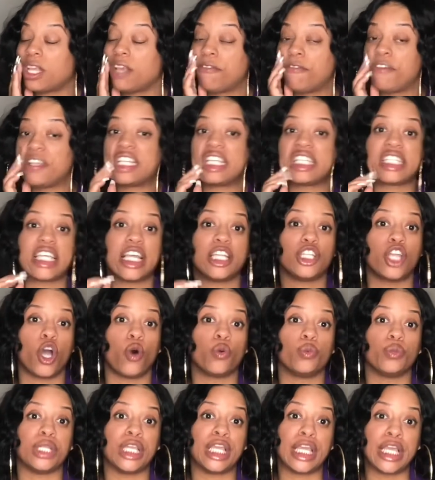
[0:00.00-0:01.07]
50 Cent
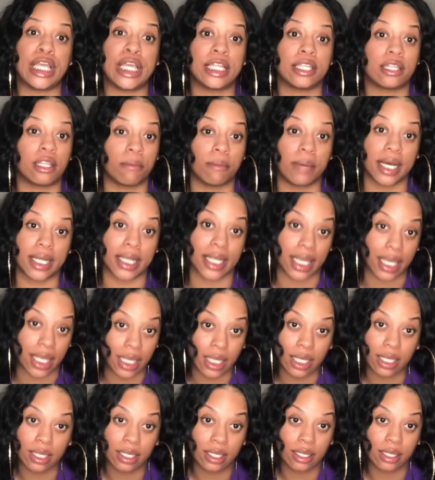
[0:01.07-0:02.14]
don't need the money.
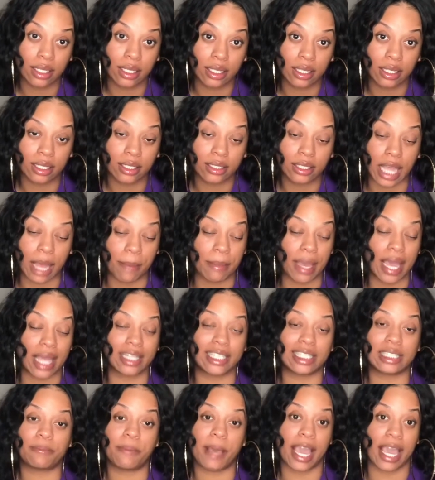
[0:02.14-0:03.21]
That man
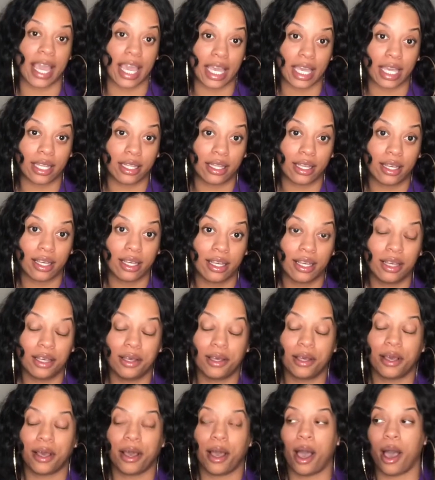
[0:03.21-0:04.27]
is paid.
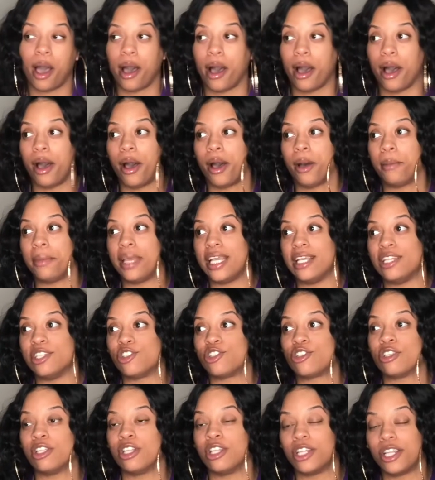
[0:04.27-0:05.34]

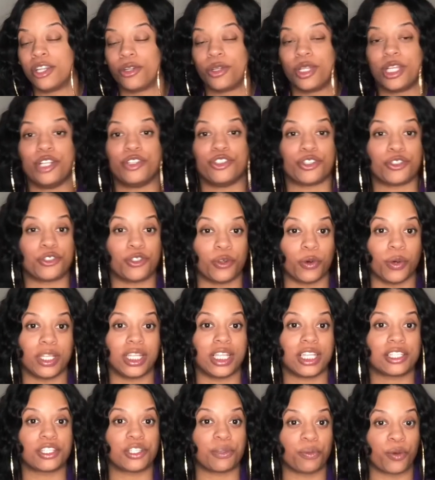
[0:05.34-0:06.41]
He's literally just doing
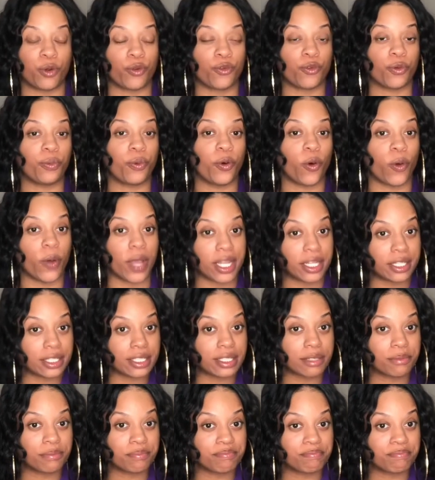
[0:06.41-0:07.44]
this to prove a point.